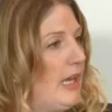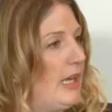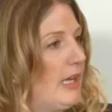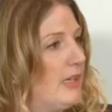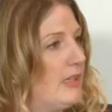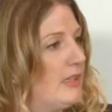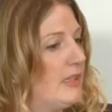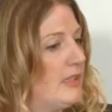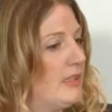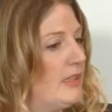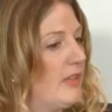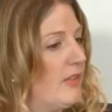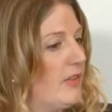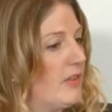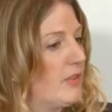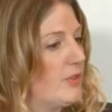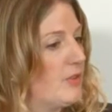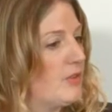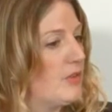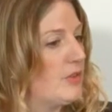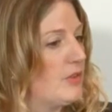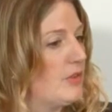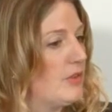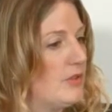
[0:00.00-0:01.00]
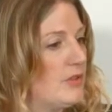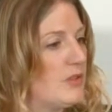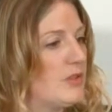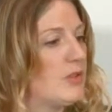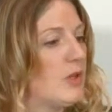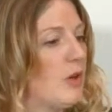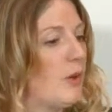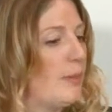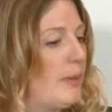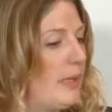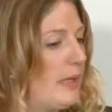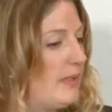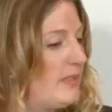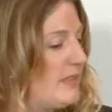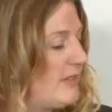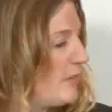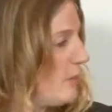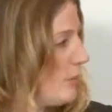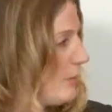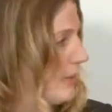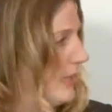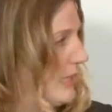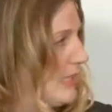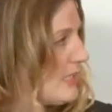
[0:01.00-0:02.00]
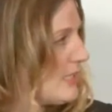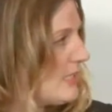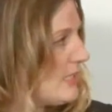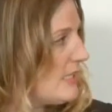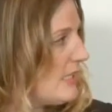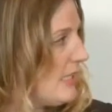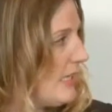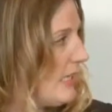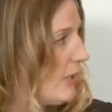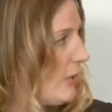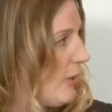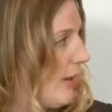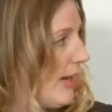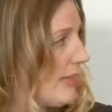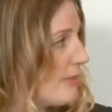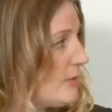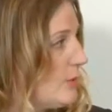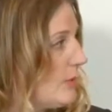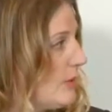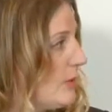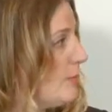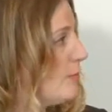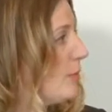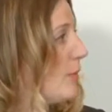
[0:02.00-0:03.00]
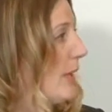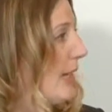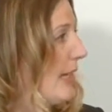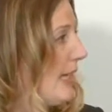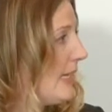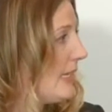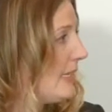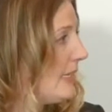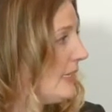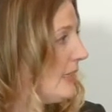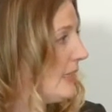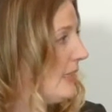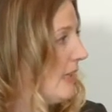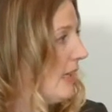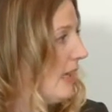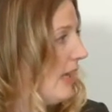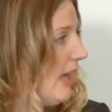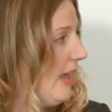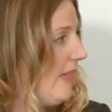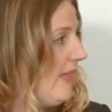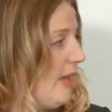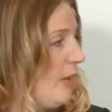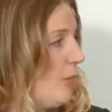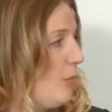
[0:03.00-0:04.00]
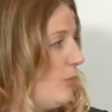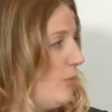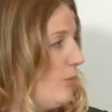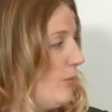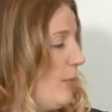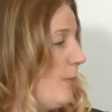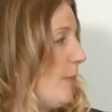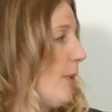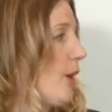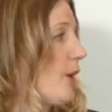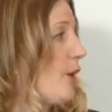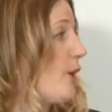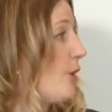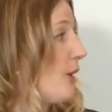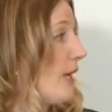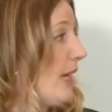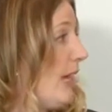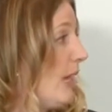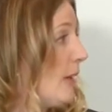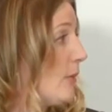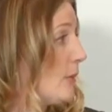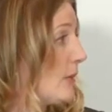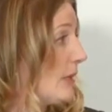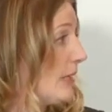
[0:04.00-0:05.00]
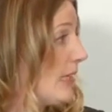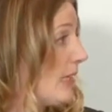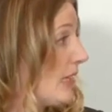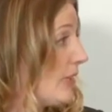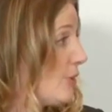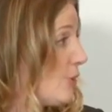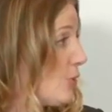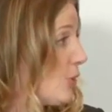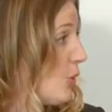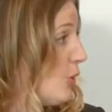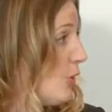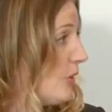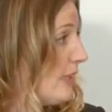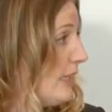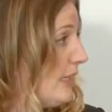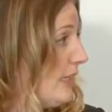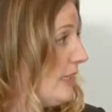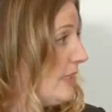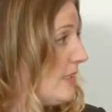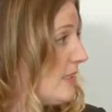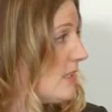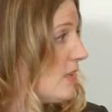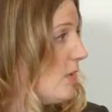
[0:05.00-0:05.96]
and there's so many different places to interact with a brand, and that the marketer can't really control it.